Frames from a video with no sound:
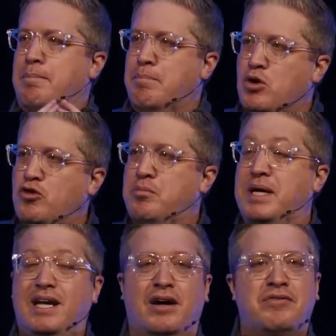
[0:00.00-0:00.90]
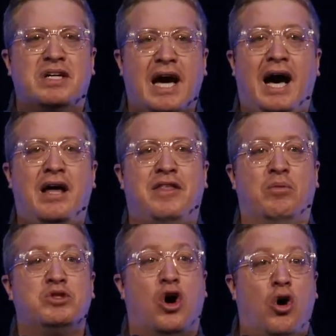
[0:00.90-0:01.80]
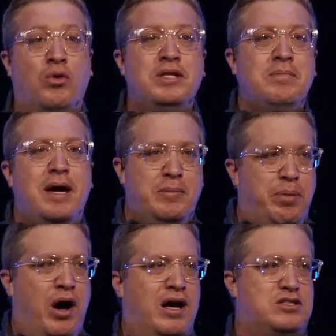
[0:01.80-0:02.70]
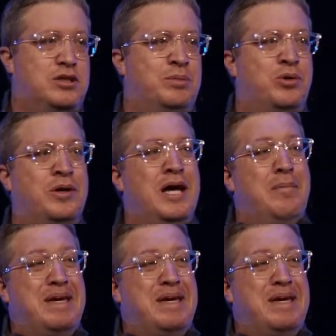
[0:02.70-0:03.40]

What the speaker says: movement of God that was only made possible